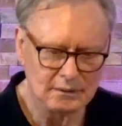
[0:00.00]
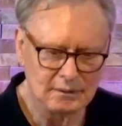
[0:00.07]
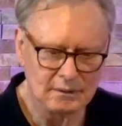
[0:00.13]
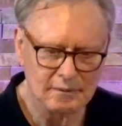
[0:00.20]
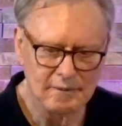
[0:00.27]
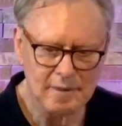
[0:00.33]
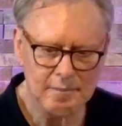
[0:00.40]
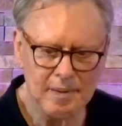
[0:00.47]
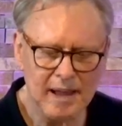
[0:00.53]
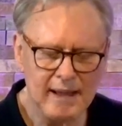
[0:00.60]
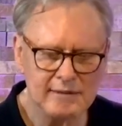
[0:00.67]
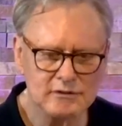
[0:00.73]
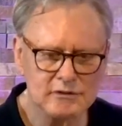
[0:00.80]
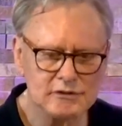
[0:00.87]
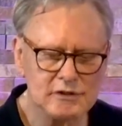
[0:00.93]
that
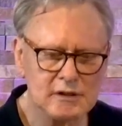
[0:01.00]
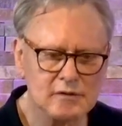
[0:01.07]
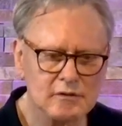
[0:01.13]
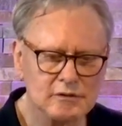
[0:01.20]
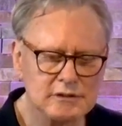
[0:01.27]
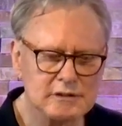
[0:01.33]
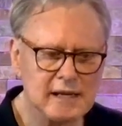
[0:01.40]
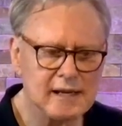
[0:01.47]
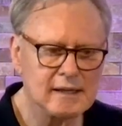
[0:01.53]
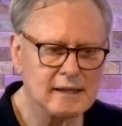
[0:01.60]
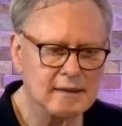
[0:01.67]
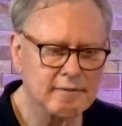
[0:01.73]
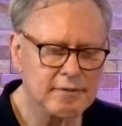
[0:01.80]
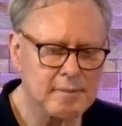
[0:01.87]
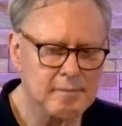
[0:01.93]
passes the
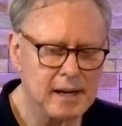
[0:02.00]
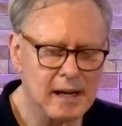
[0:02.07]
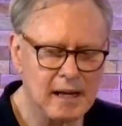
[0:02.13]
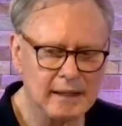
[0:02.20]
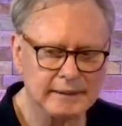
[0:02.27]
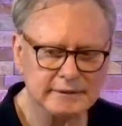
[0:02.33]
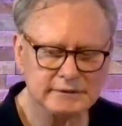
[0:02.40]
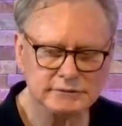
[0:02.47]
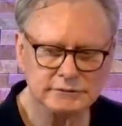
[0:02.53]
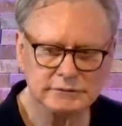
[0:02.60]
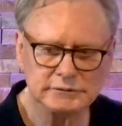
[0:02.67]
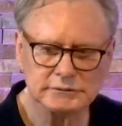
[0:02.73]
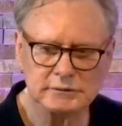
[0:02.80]
understanding of the mind.